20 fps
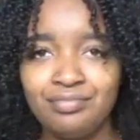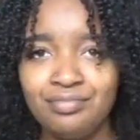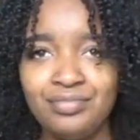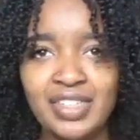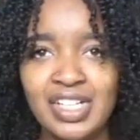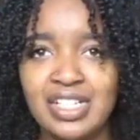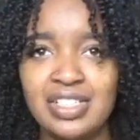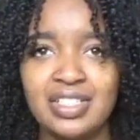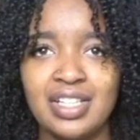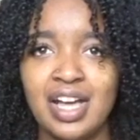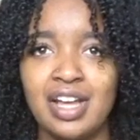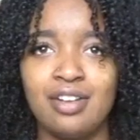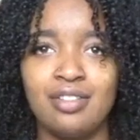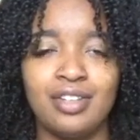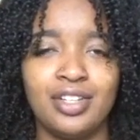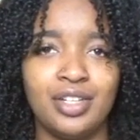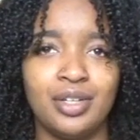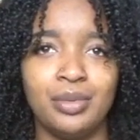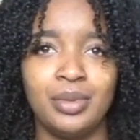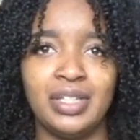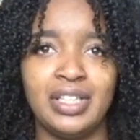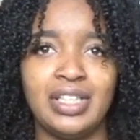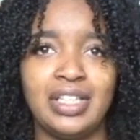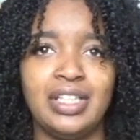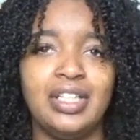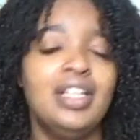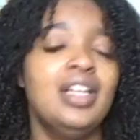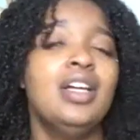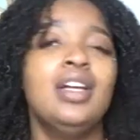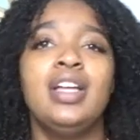So I don't deal with
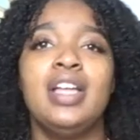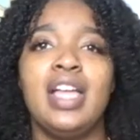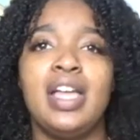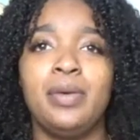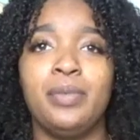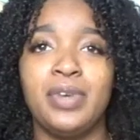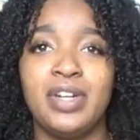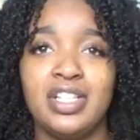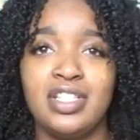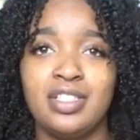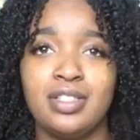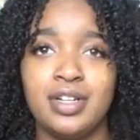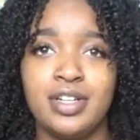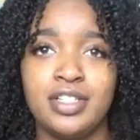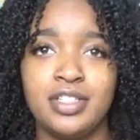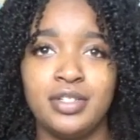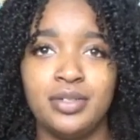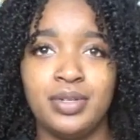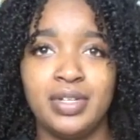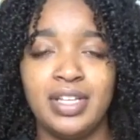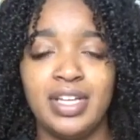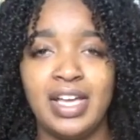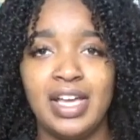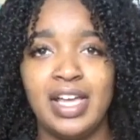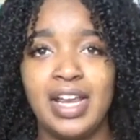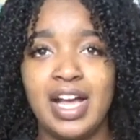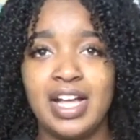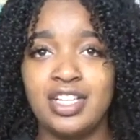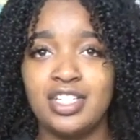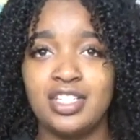it. And when it starts doing
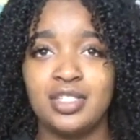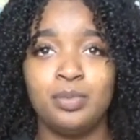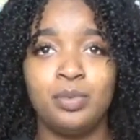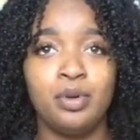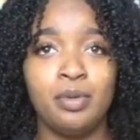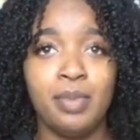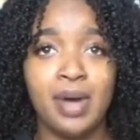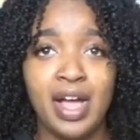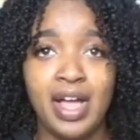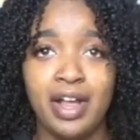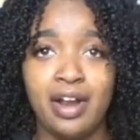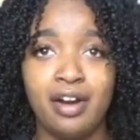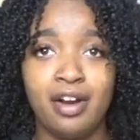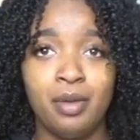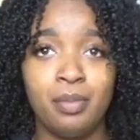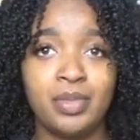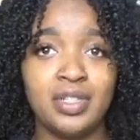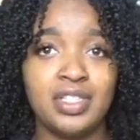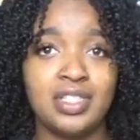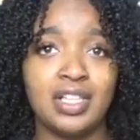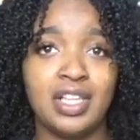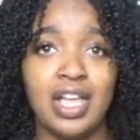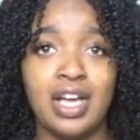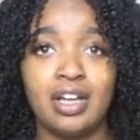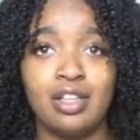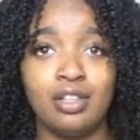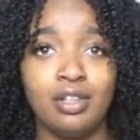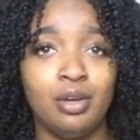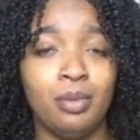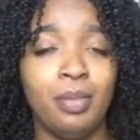that, I just pull my hair up into
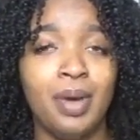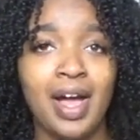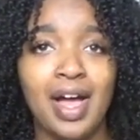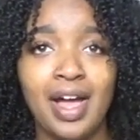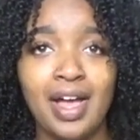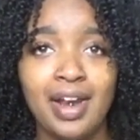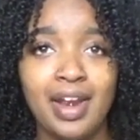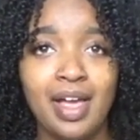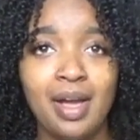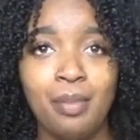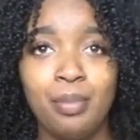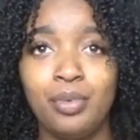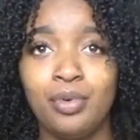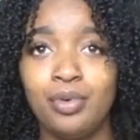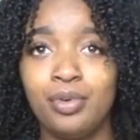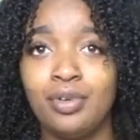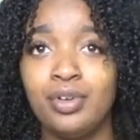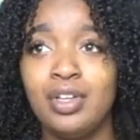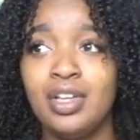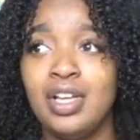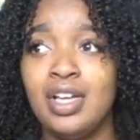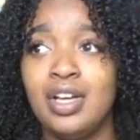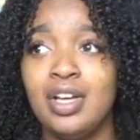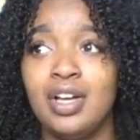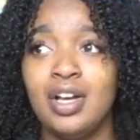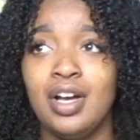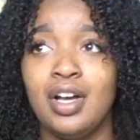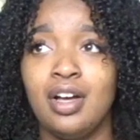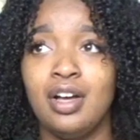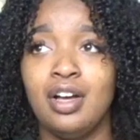like a little pineapple,
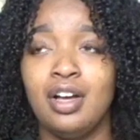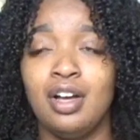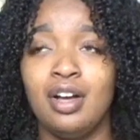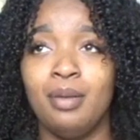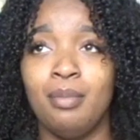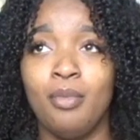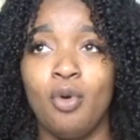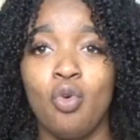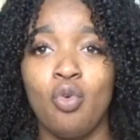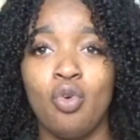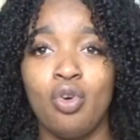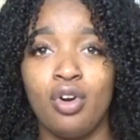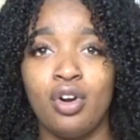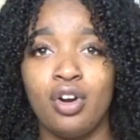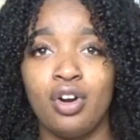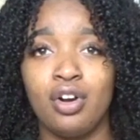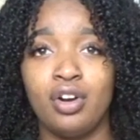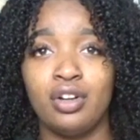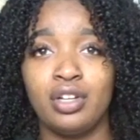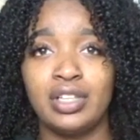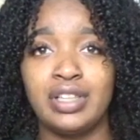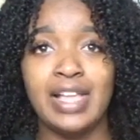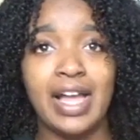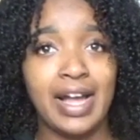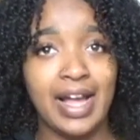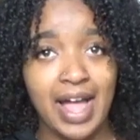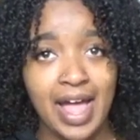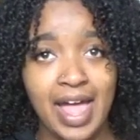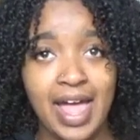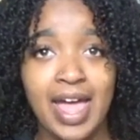or
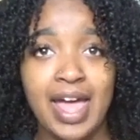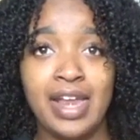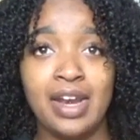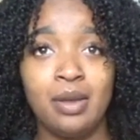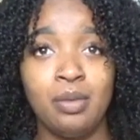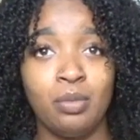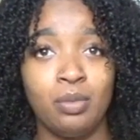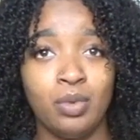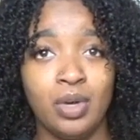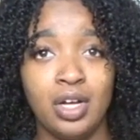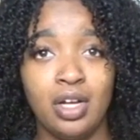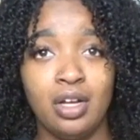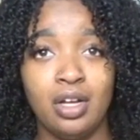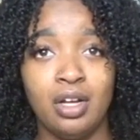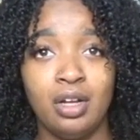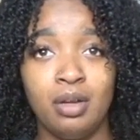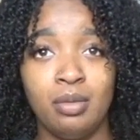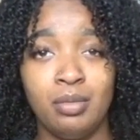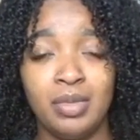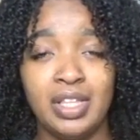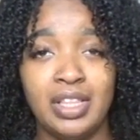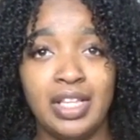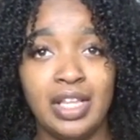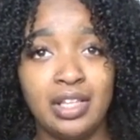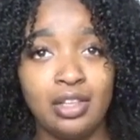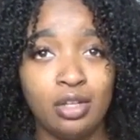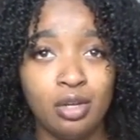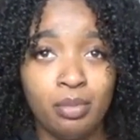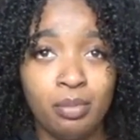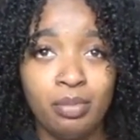like I had it in
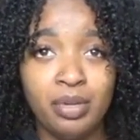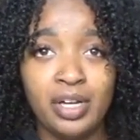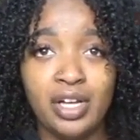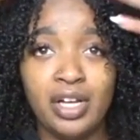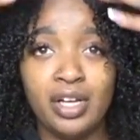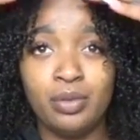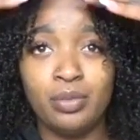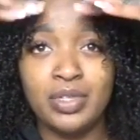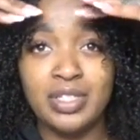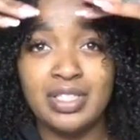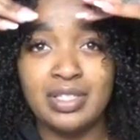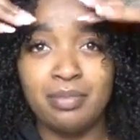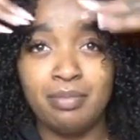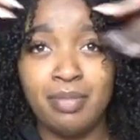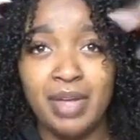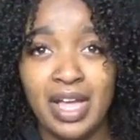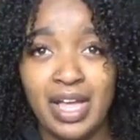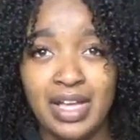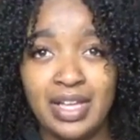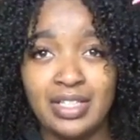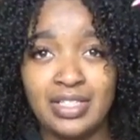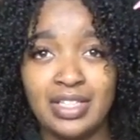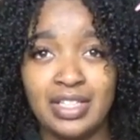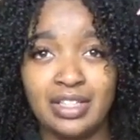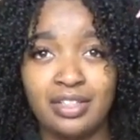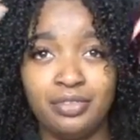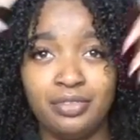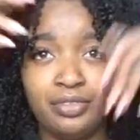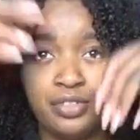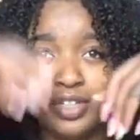that little bun with some bangs
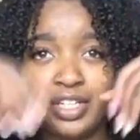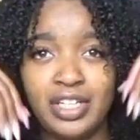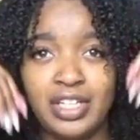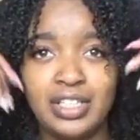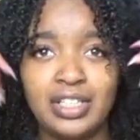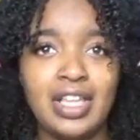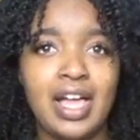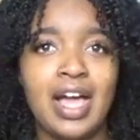at the front.